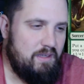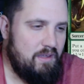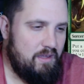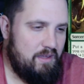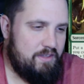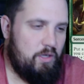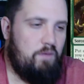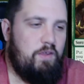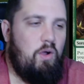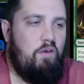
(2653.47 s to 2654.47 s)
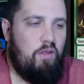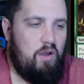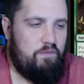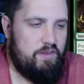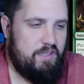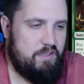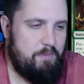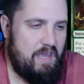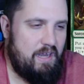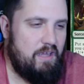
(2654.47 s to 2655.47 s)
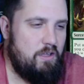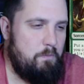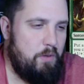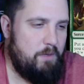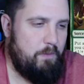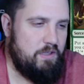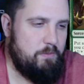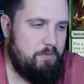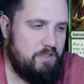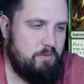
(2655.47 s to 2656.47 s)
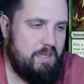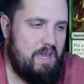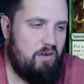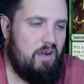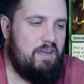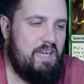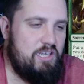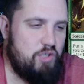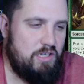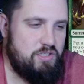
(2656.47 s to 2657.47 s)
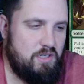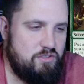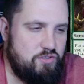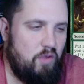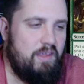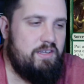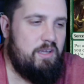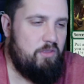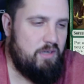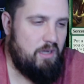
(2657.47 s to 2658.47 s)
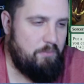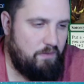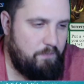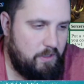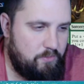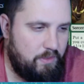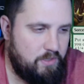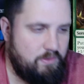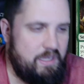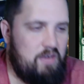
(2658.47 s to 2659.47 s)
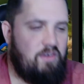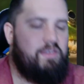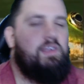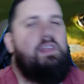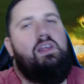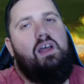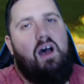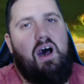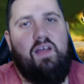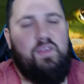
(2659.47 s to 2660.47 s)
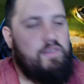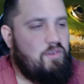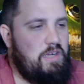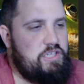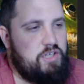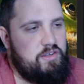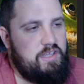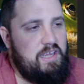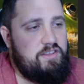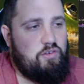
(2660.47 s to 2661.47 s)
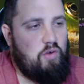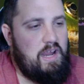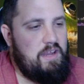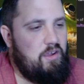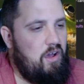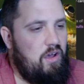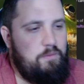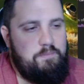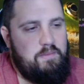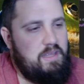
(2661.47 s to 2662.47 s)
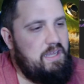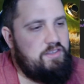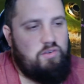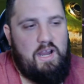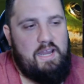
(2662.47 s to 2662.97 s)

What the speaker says: So if you overload it for 6 mana, you put a +1/+1 counter on each creature you control, then double the number of +1/+1 counters on those creatures. It's great, y'all. It's great.